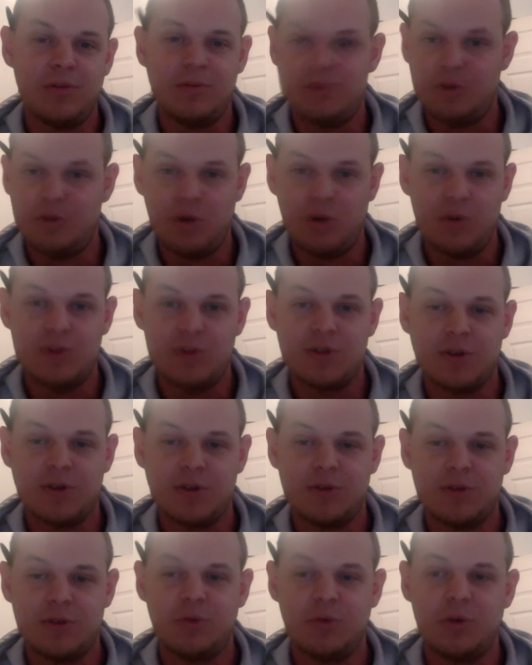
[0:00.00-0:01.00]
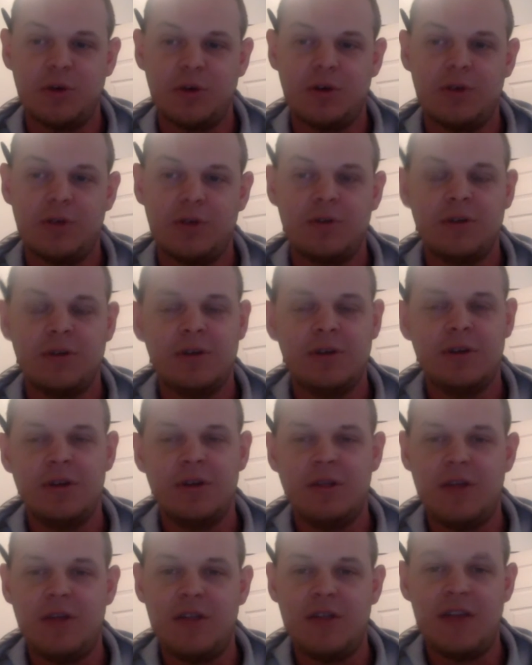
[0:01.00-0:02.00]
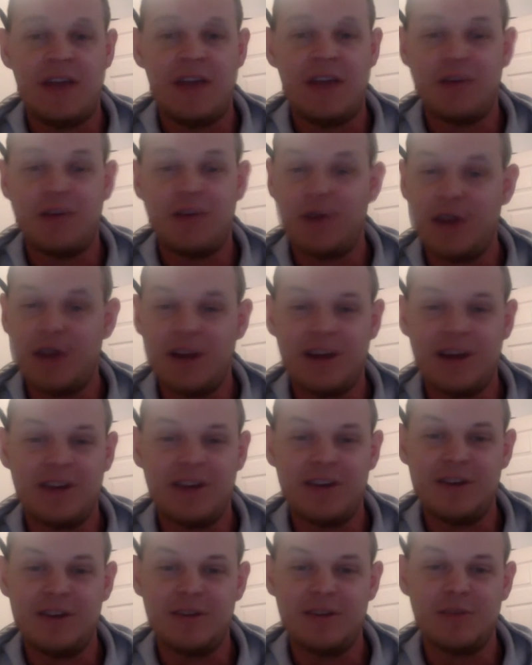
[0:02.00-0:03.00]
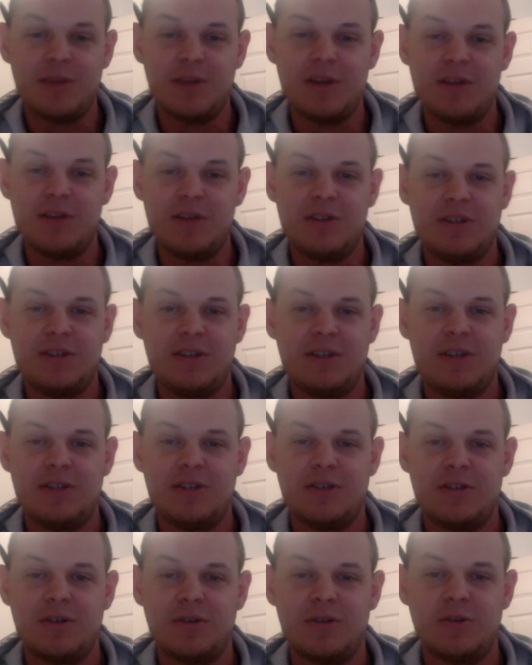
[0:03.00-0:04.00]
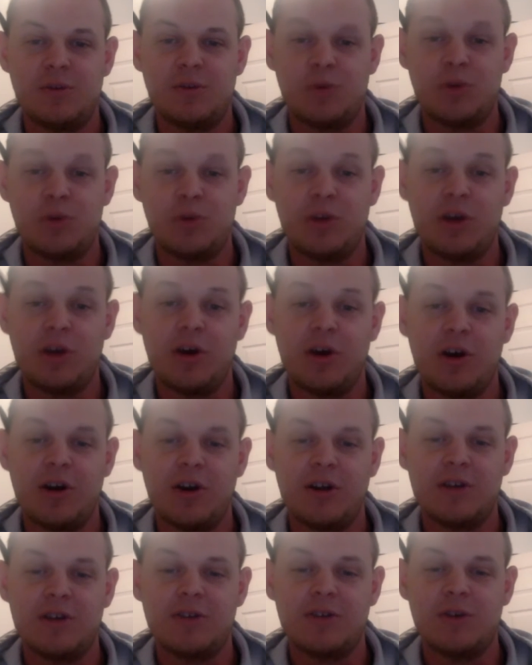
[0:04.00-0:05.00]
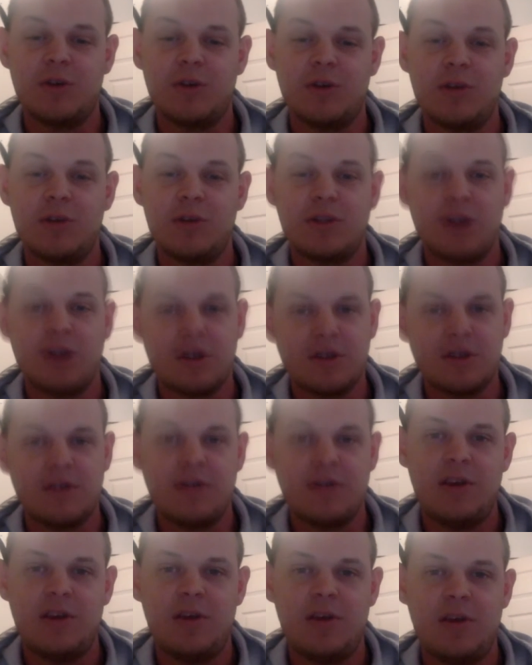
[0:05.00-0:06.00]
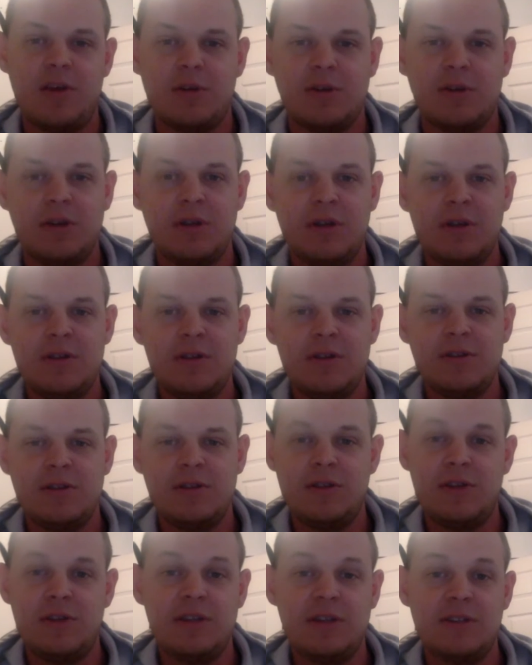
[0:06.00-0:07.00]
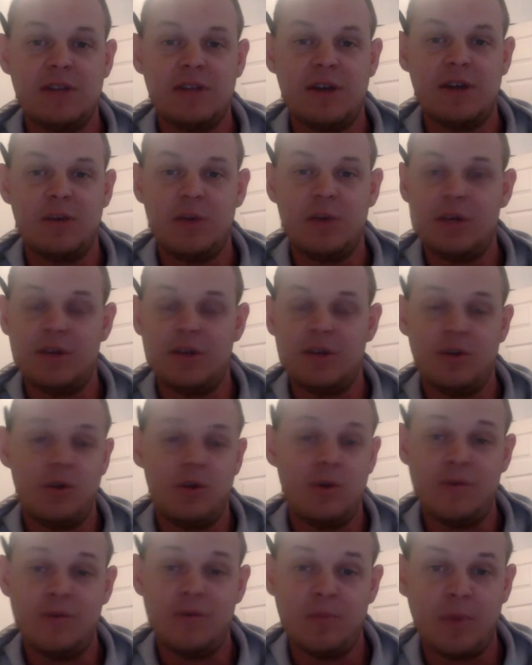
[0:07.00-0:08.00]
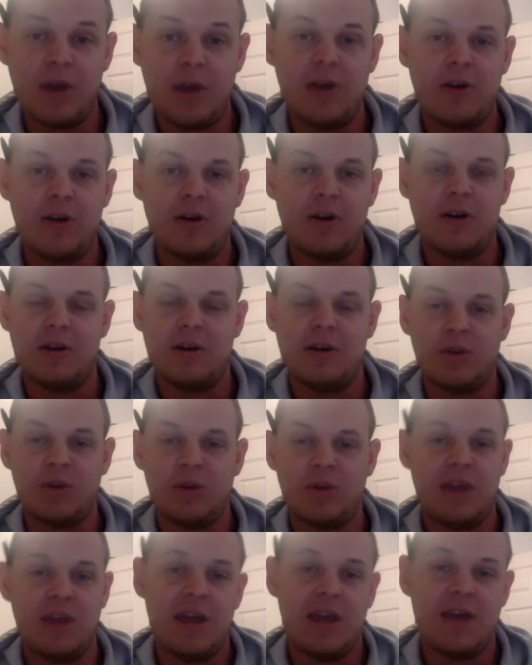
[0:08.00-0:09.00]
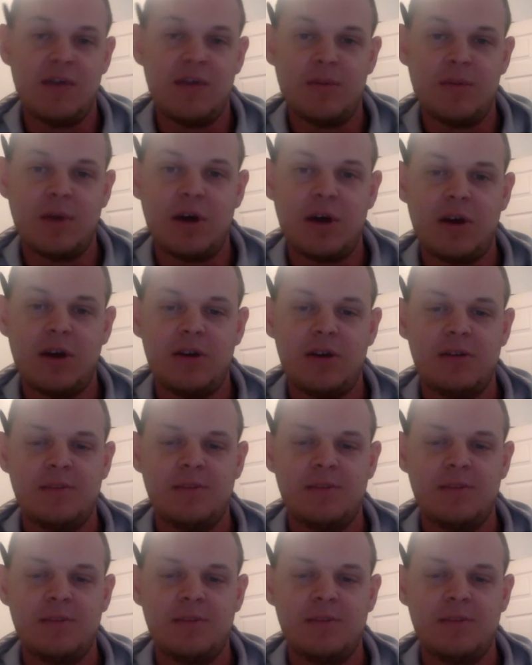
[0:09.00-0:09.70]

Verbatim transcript: You know this all too well that they have great ideas, man. These kids are really on it. So I'm going to talk to them and see things that we can do even better and what they have in mind